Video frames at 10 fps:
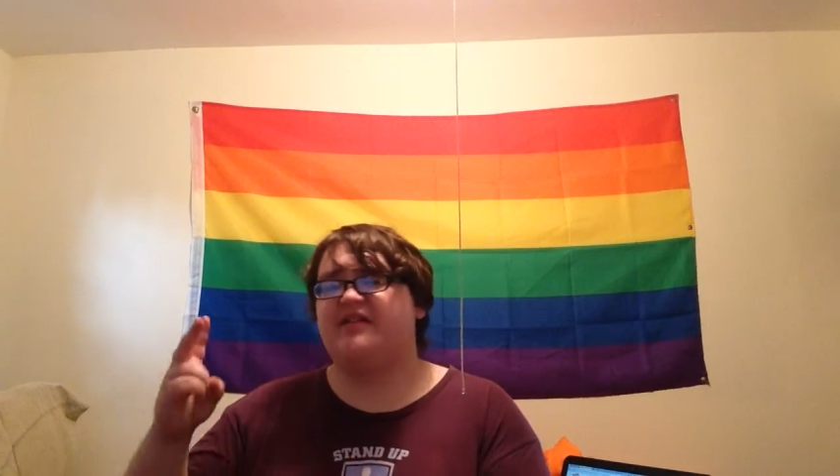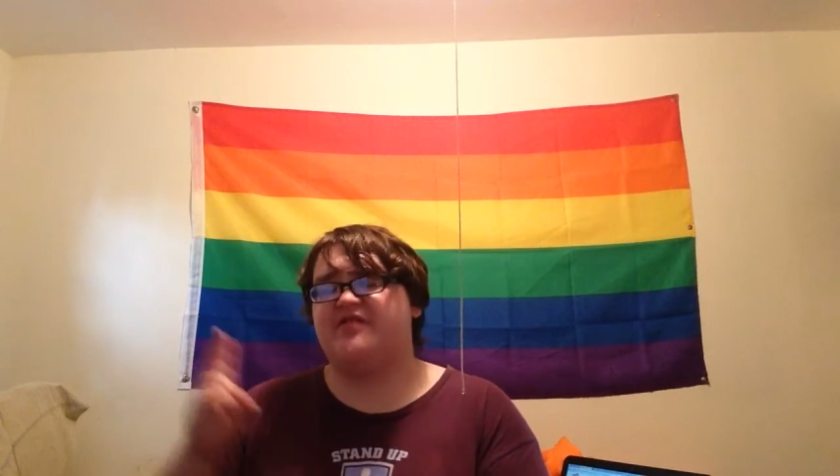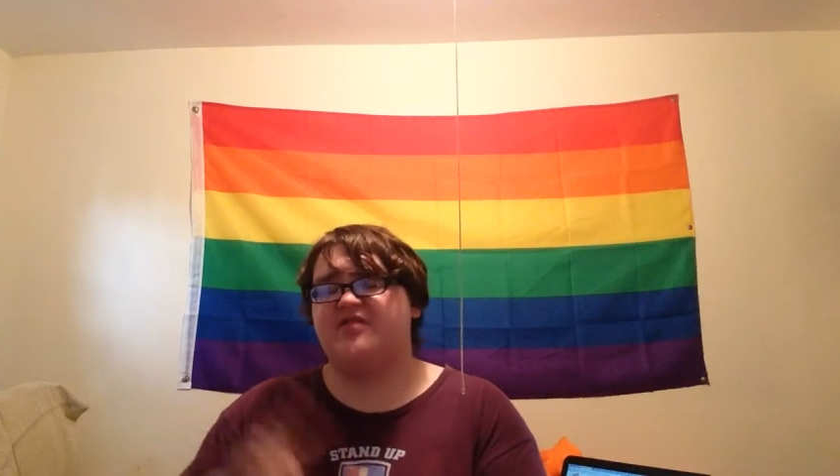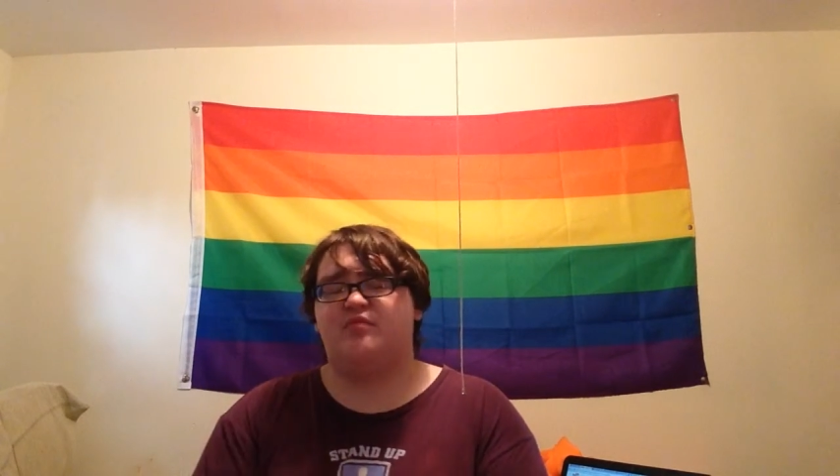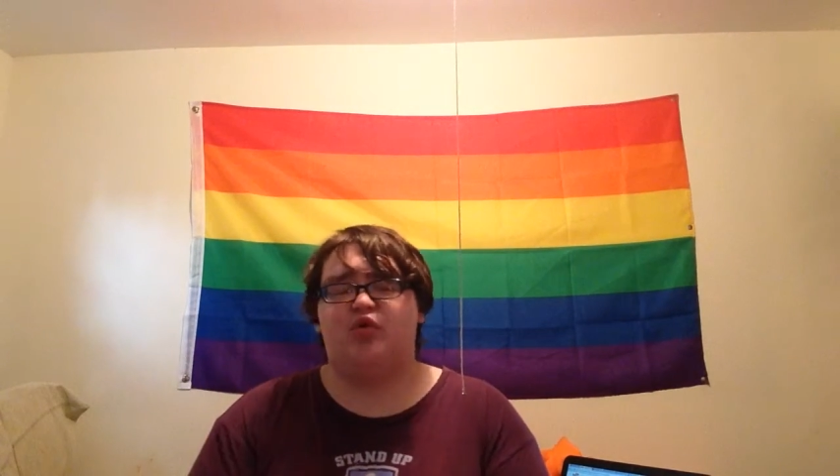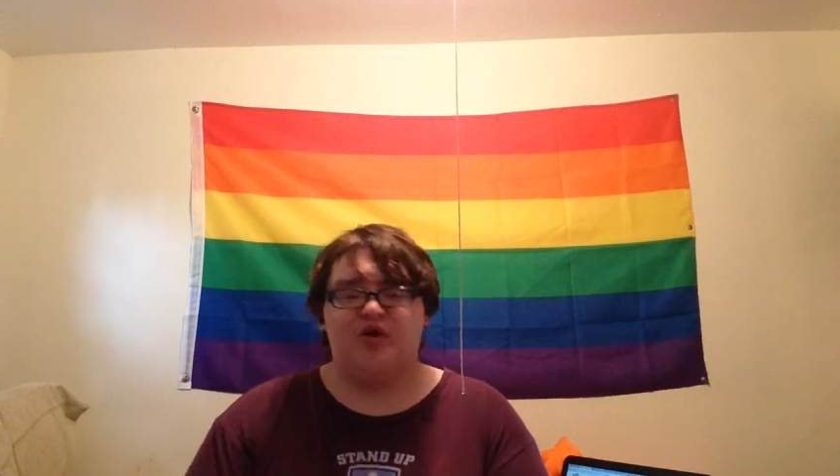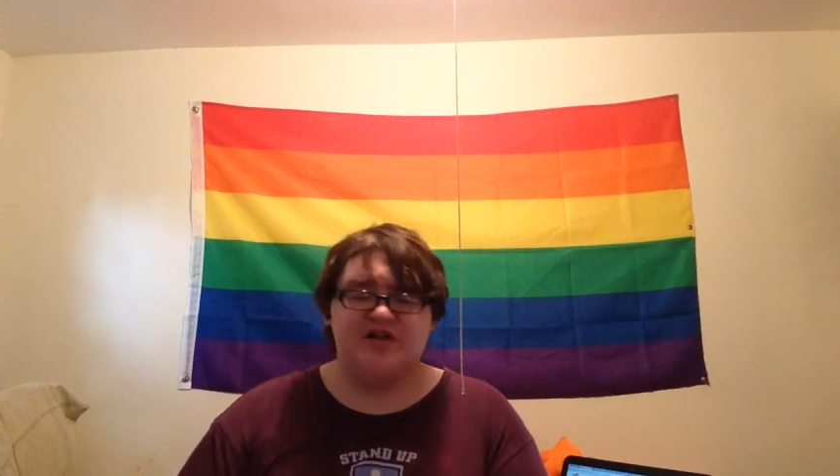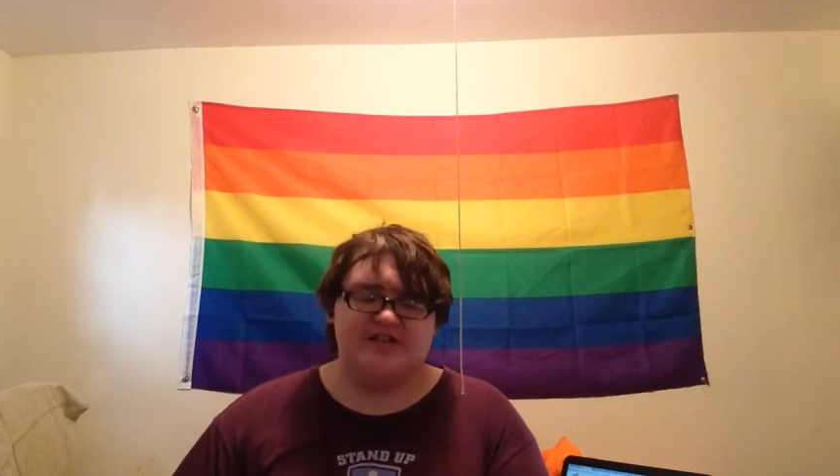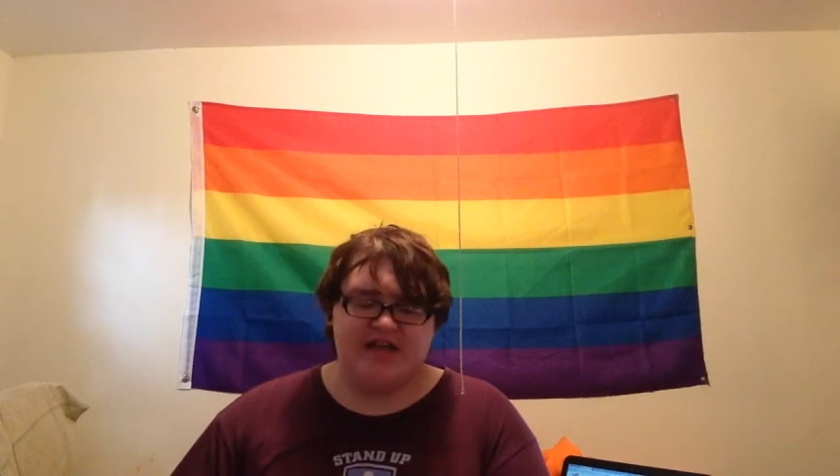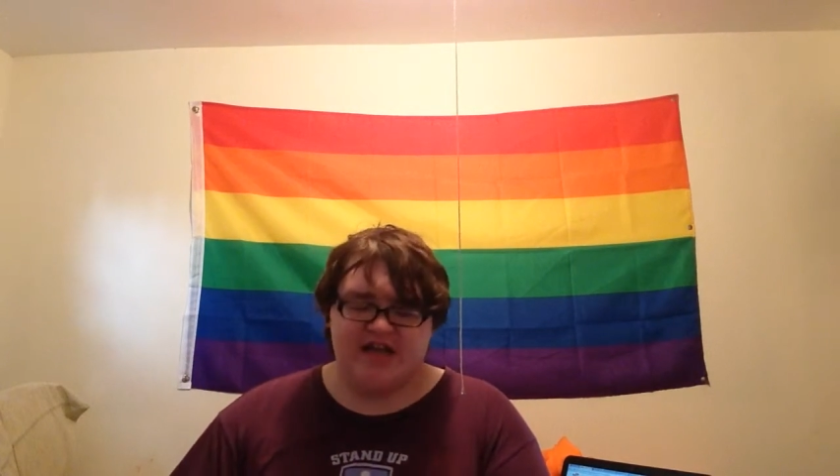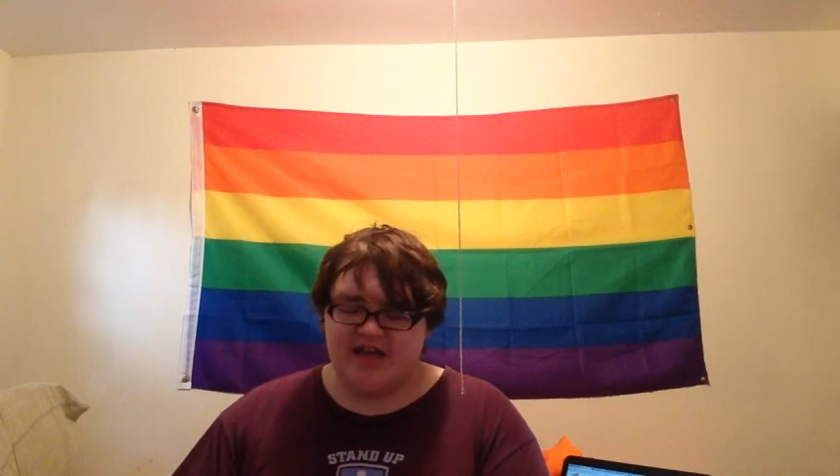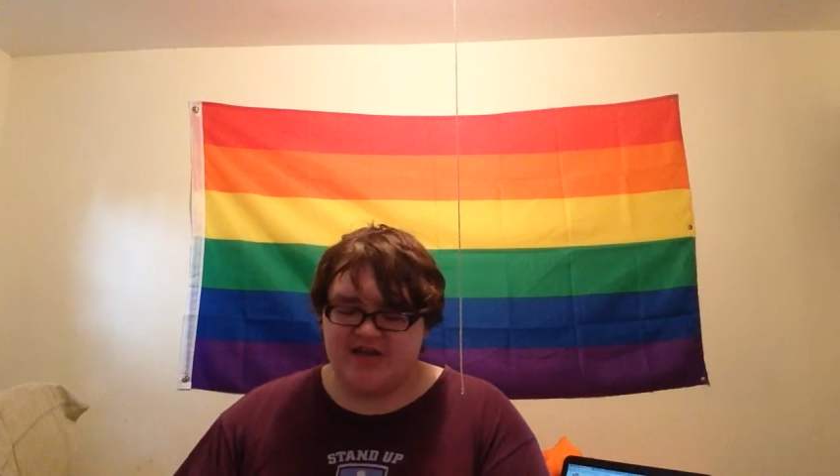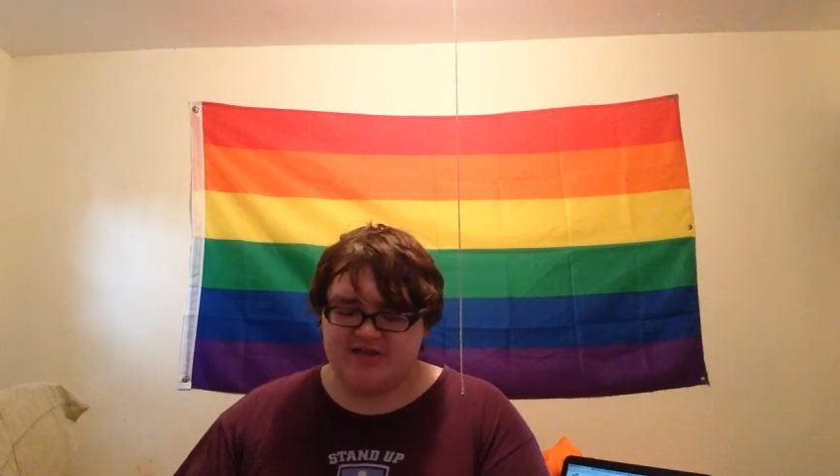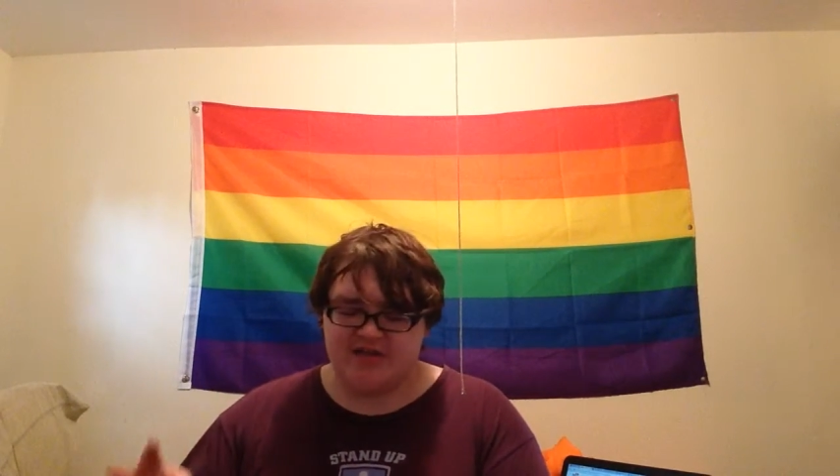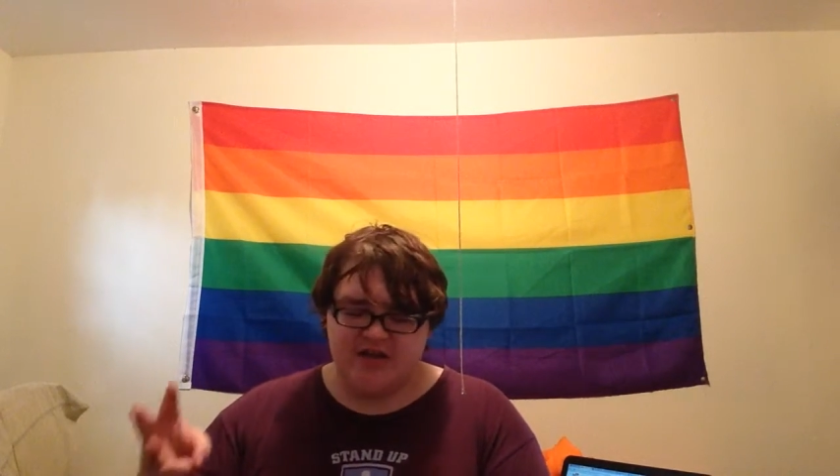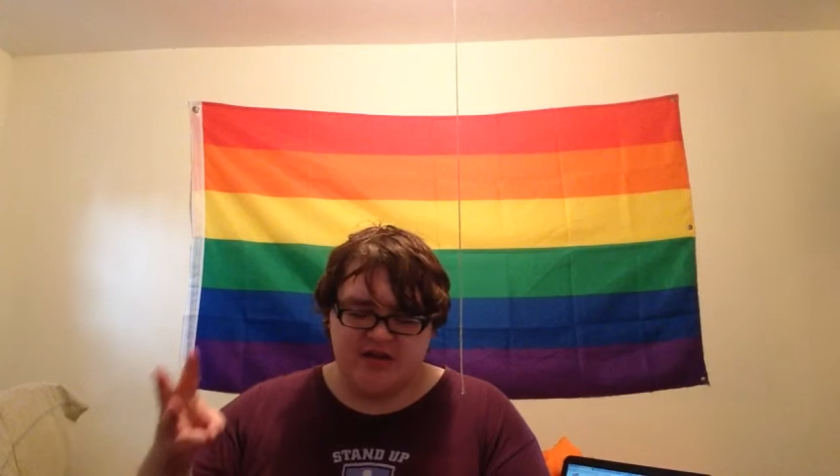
lithium orotate,